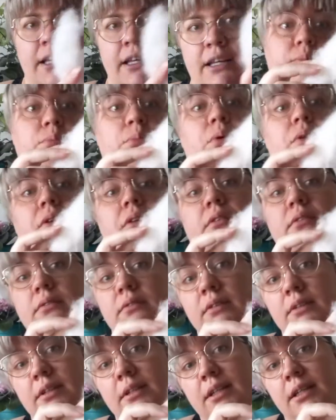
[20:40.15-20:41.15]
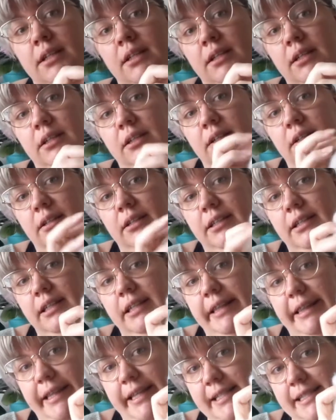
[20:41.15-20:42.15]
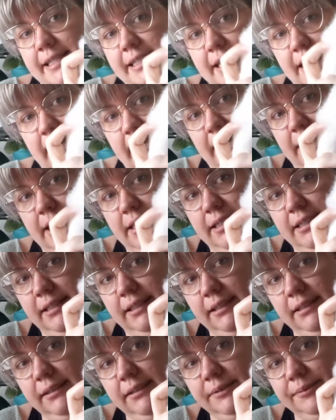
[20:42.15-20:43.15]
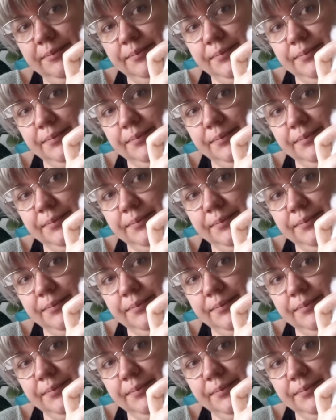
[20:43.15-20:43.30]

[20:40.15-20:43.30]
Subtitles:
and put this together.